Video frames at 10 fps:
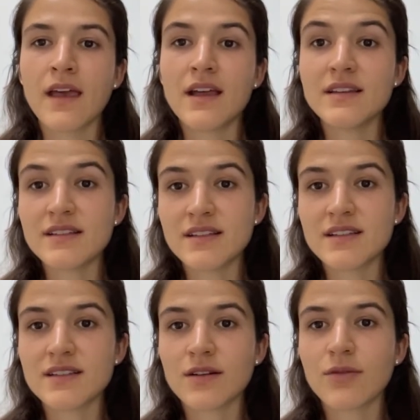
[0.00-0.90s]
This
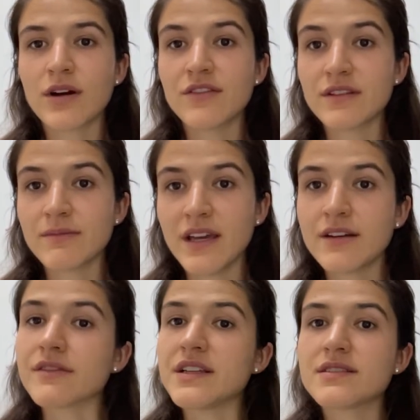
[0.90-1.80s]
is uh, one of the main
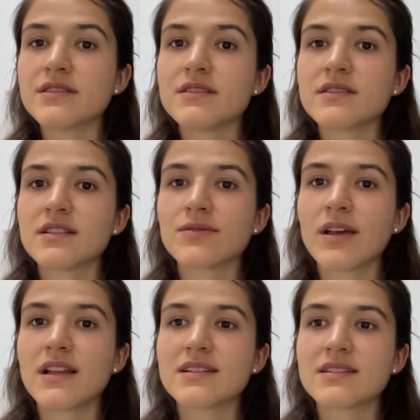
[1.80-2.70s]
reasons, as
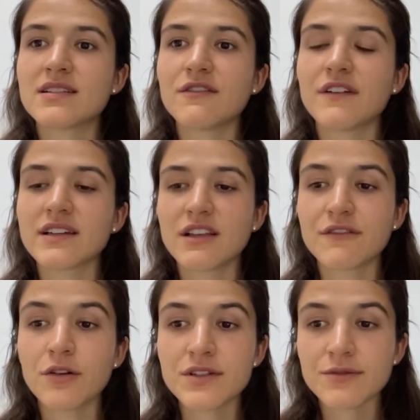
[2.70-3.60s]
well as the fact I've
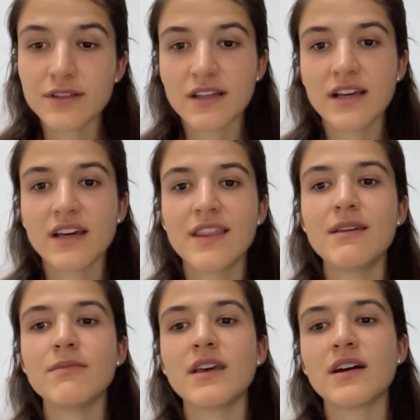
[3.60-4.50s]
always worked in
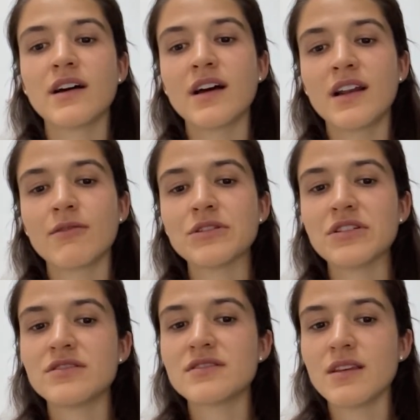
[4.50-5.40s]
academia and I
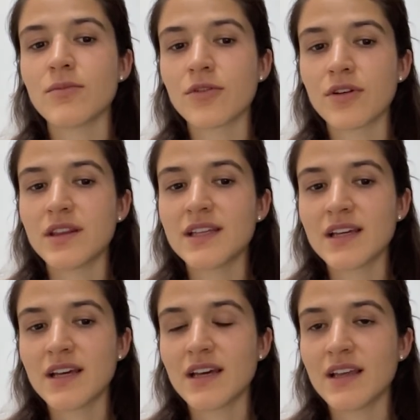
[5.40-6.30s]
wanted to see more
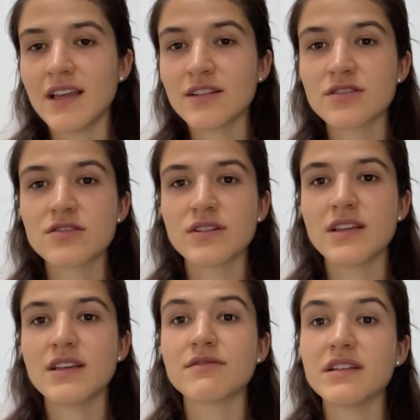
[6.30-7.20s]
the
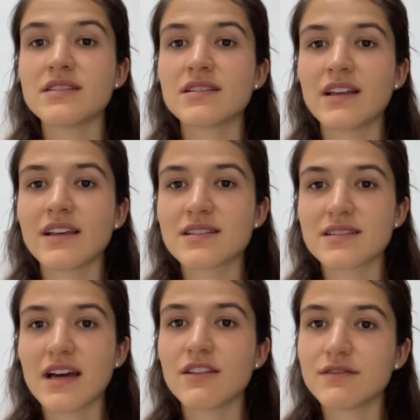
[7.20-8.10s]
industry like
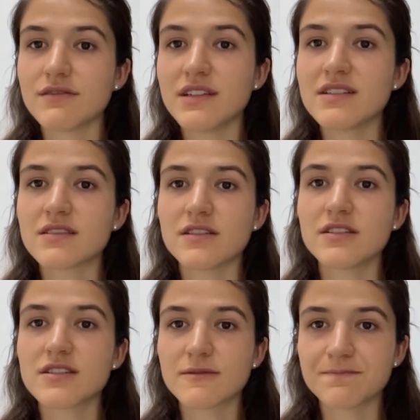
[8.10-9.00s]
side of the
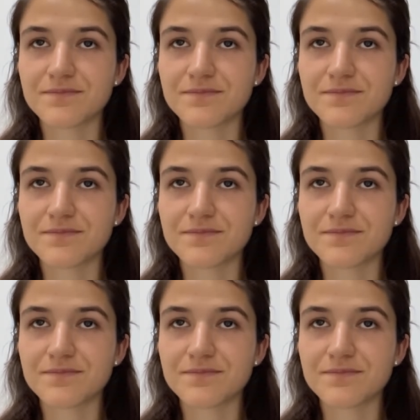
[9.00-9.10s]
research